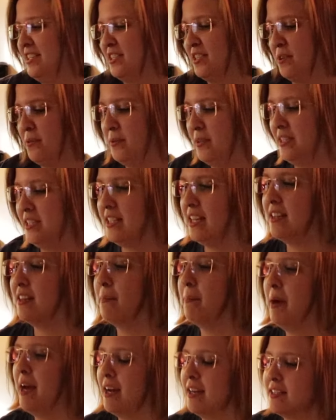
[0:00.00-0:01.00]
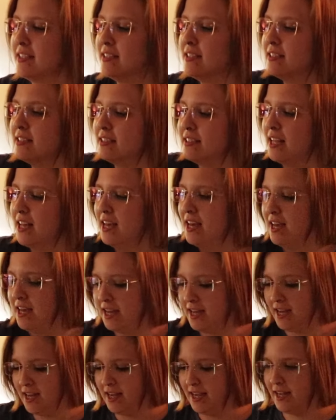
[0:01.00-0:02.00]
So we'll set the box
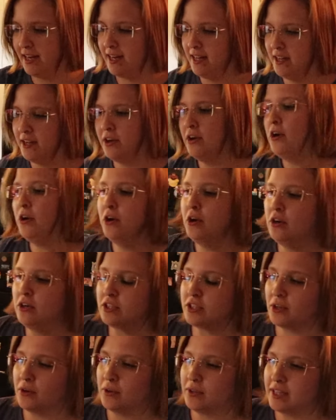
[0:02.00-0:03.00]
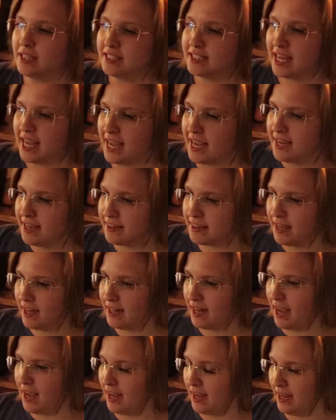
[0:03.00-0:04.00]
aside. So the tank that
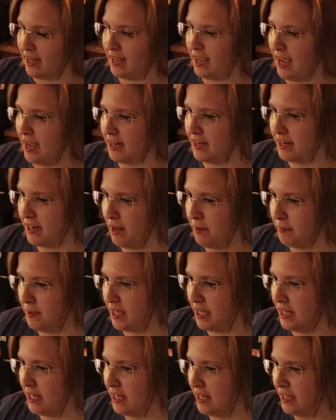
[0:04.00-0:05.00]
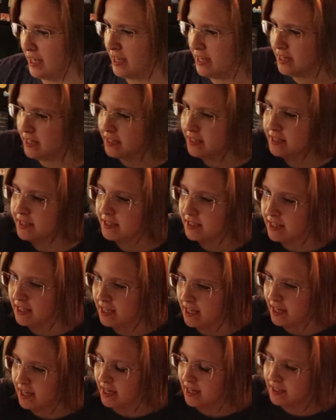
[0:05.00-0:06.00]
I ended up getting is
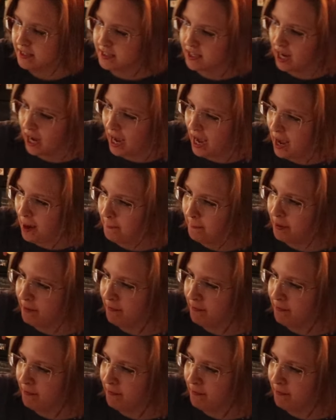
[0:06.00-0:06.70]
the Top